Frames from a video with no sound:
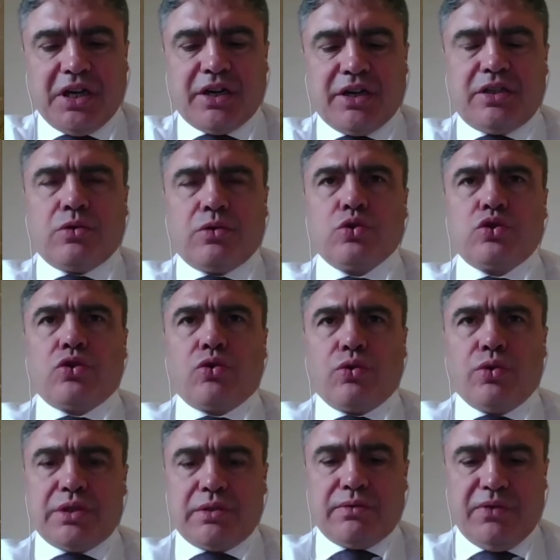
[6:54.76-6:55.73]

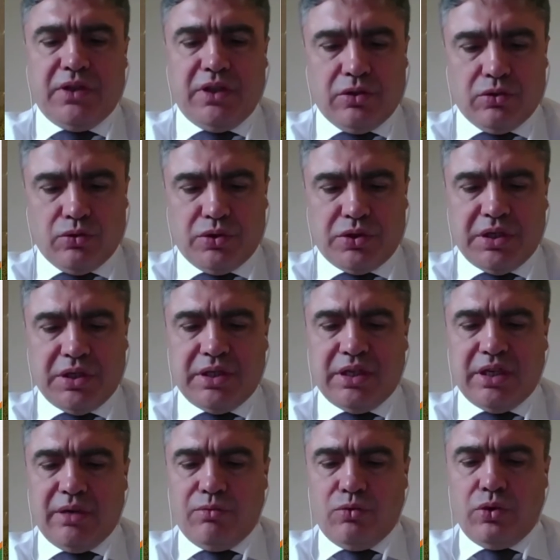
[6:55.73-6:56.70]
system with the set
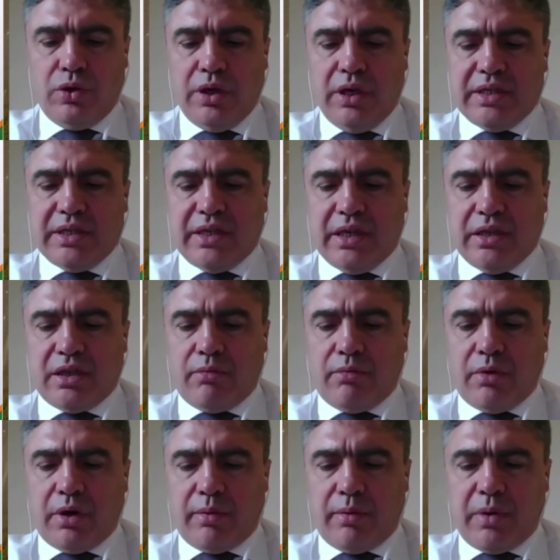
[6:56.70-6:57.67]
of data
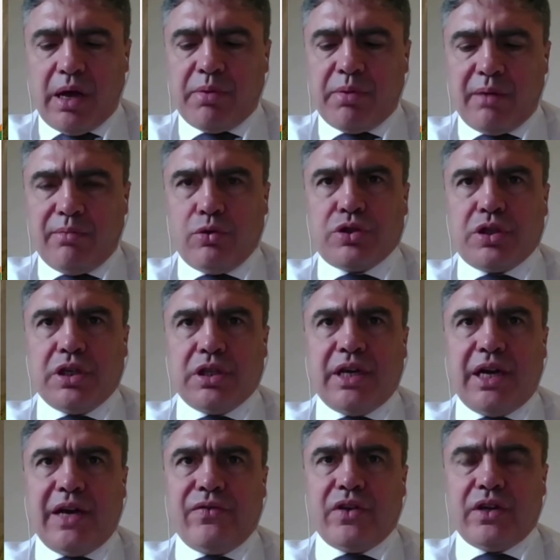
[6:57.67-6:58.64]
processes and
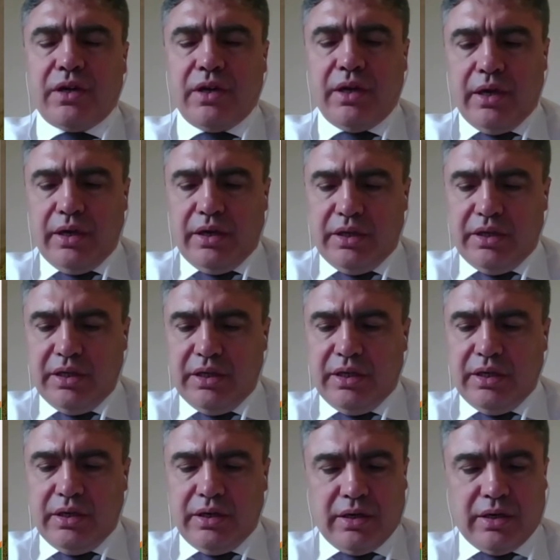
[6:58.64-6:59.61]
flexible
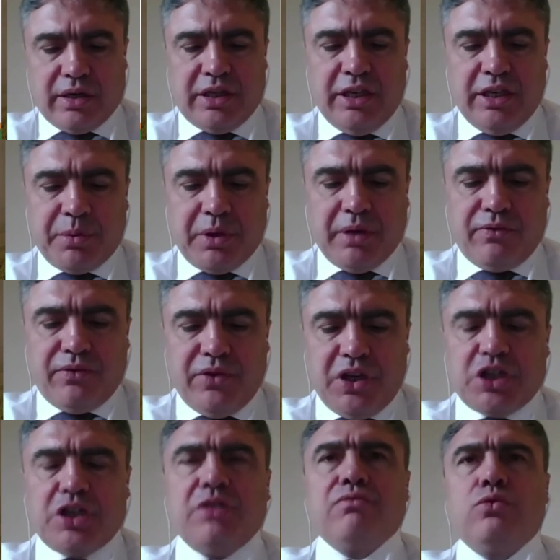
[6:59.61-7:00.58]
external and
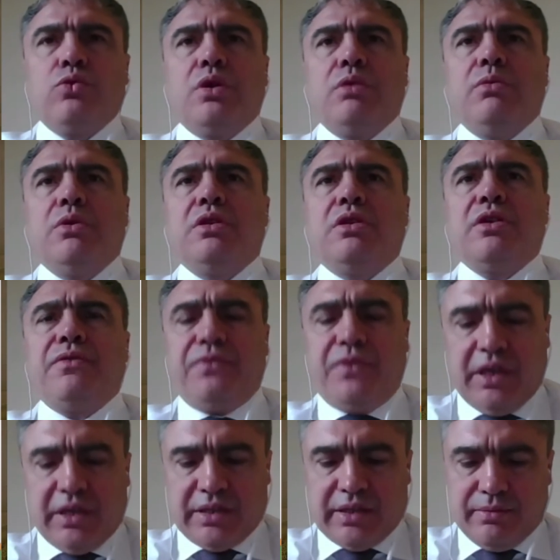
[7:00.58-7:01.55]
internal interface
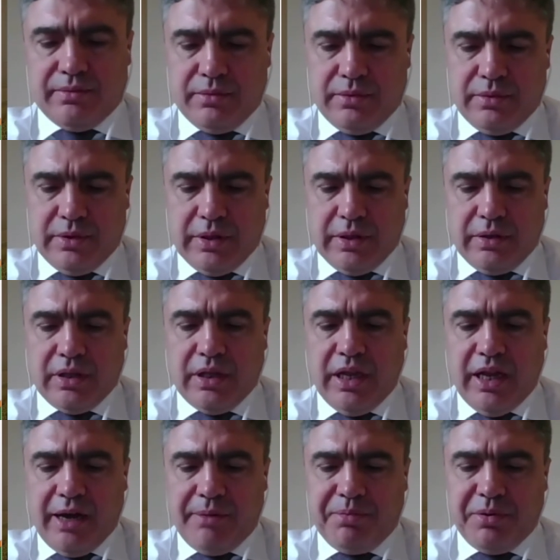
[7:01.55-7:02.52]
in order to
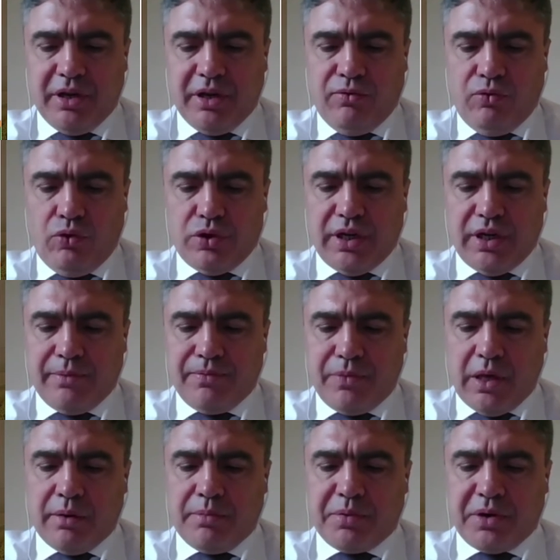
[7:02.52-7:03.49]
transfer
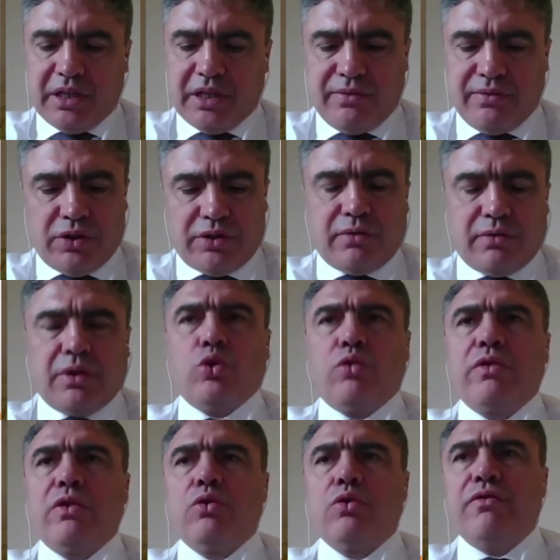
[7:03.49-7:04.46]
production to a
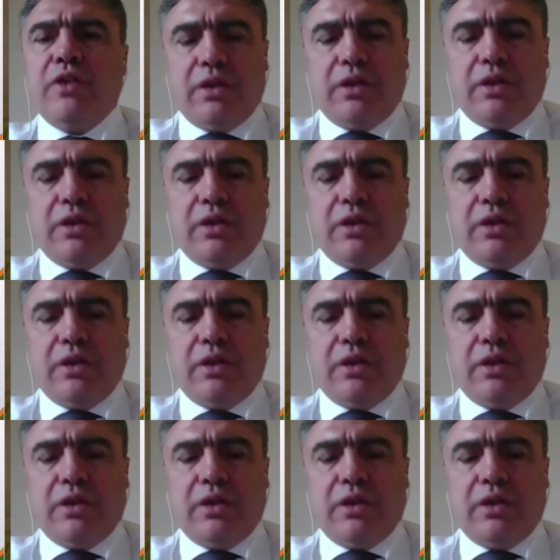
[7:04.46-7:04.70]
brand new